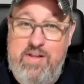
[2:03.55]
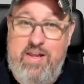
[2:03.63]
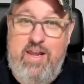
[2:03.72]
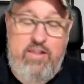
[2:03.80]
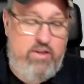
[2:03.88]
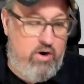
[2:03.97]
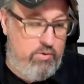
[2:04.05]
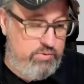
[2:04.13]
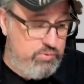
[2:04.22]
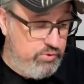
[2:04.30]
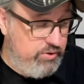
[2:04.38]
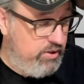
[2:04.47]
And the art was
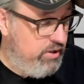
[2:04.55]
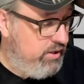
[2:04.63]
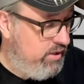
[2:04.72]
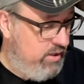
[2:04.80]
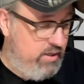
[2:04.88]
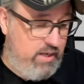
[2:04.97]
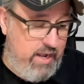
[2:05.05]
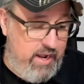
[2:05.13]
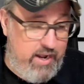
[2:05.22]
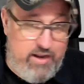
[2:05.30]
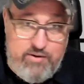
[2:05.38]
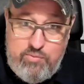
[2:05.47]
really good,
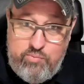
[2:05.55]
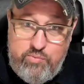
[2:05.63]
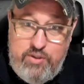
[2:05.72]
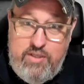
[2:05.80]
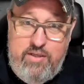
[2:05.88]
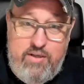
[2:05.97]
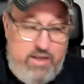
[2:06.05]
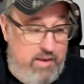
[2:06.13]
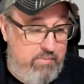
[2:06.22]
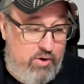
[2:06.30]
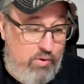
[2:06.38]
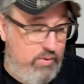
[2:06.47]
and we
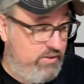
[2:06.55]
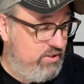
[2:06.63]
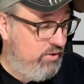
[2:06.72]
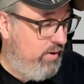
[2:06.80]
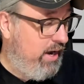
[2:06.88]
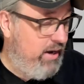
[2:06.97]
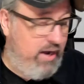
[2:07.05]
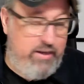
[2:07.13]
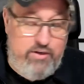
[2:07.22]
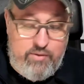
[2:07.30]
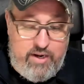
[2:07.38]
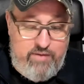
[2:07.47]
kept going. So I
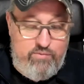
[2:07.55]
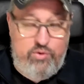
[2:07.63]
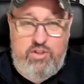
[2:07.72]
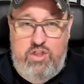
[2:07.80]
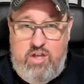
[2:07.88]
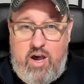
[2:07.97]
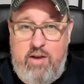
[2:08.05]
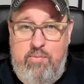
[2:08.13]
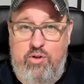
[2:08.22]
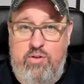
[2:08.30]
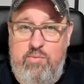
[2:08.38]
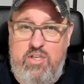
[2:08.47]
haven't really thought
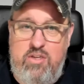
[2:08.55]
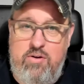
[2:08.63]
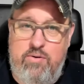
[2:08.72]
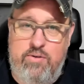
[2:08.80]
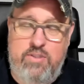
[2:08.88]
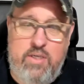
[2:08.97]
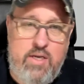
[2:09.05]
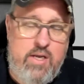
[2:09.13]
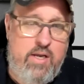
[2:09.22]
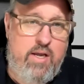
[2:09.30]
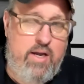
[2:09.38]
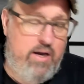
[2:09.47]
about them in years,
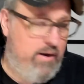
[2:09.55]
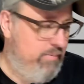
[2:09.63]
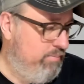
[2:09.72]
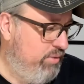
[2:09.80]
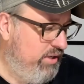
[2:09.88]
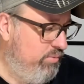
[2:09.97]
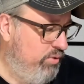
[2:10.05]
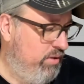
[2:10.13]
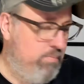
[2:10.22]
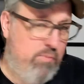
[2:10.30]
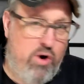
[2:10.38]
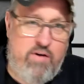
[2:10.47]
but with
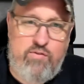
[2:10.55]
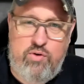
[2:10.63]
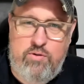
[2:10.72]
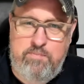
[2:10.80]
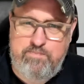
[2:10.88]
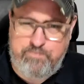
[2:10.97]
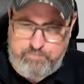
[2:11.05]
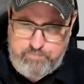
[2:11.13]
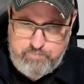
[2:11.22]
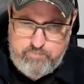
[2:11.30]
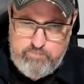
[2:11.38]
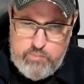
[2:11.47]
Marvel
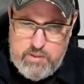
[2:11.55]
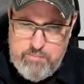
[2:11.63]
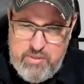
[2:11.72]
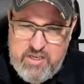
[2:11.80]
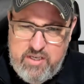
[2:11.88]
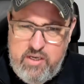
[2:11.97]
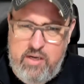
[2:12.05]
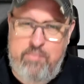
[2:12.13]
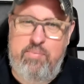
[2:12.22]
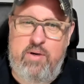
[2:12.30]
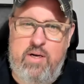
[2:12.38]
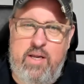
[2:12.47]
picking
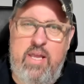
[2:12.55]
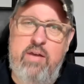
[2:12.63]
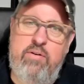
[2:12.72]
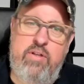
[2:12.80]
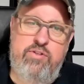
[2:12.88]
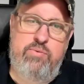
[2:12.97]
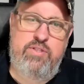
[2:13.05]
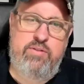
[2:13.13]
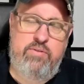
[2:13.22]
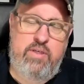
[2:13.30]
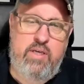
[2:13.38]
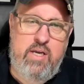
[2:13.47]
up Aliens
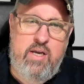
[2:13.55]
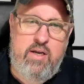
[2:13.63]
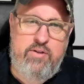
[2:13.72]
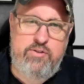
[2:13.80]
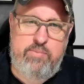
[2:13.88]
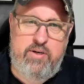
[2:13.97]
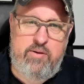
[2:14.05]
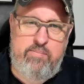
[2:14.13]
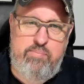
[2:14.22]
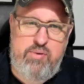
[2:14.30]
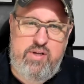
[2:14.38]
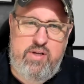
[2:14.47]
recently, there's been a
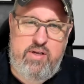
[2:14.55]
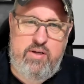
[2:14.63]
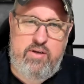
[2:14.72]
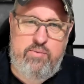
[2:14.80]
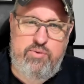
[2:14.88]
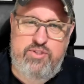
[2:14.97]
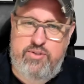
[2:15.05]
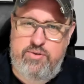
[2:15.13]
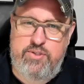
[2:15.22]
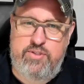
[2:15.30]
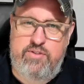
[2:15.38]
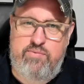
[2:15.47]
big
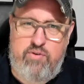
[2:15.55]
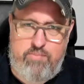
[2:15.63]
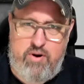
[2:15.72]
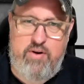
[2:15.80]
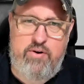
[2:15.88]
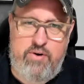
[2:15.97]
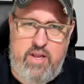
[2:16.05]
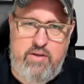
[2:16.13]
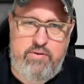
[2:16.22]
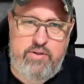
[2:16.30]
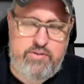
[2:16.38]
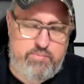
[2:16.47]
resurgence for Predator and
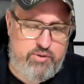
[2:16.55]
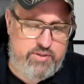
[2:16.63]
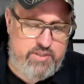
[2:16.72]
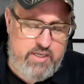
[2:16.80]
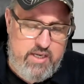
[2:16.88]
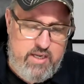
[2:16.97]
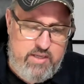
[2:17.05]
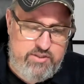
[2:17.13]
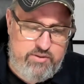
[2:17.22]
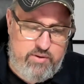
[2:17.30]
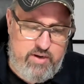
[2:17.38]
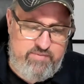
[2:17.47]
Aliens books.
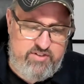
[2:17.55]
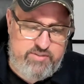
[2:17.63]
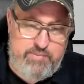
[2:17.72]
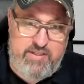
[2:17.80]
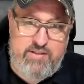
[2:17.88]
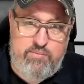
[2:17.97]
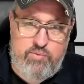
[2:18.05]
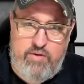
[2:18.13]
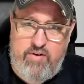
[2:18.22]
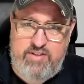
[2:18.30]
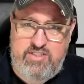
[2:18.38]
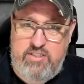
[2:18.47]
So I've just been,
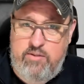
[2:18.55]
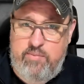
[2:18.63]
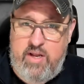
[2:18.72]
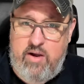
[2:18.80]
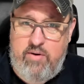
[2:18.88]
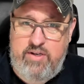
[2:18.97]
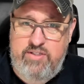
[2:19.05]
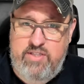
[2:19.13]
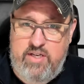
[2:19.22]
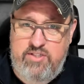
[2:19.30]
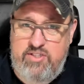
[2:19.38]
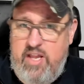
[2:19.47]
whenever I see them now, I just
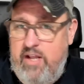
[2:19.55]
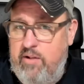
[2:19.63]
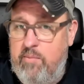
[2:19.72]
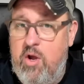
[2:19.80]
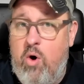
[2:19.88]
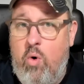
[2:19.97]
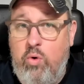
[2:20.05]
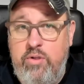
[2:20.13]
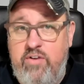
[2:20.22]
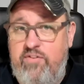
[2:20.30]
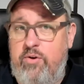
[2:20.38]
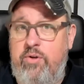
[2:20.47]
kind of snag them.
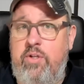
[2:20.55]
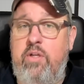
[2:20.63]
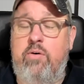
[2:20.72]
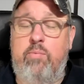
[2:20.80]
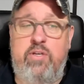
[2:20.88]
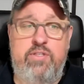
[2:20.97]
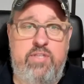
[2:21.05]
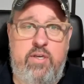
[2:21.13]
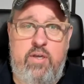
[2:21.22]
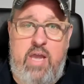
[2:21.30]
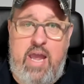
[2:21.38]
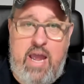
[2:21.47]
Only if they're a good deal, because
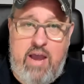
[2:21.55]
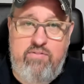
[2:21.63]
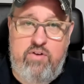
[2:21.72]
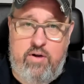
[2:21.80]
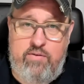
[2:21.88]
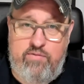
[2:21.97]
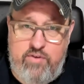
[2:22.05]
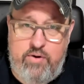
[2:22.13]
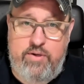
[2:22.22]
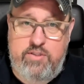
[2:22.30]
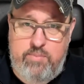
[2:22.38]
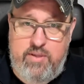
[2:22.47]
they have gotten
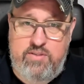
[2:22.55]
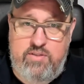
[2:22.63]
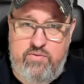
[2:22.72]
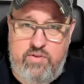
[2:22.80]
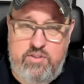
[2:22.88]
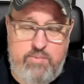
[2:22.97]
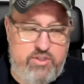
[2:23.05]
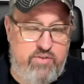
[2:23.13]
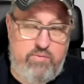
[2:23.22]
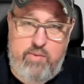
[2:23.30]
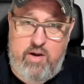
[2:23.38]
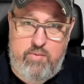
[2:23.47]
very expensive, especially
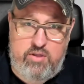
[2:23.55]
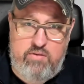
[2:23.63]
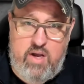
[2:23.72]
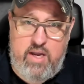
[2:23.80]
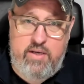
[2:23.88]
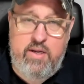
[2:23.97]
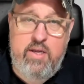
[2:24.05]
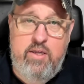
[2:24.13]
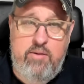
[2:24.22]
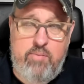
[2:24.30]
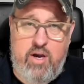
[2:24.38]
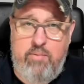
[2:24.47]
if you buy them online,
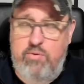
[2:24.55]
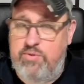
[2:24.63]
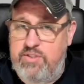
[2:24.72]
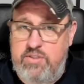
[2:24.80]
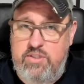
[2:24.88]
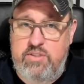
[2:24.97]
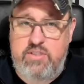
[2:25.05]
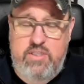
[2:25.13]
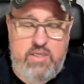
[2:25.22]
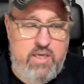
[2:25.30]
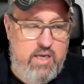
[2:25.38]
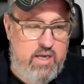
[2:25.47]
you buy them through
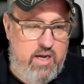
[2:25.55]
CGC.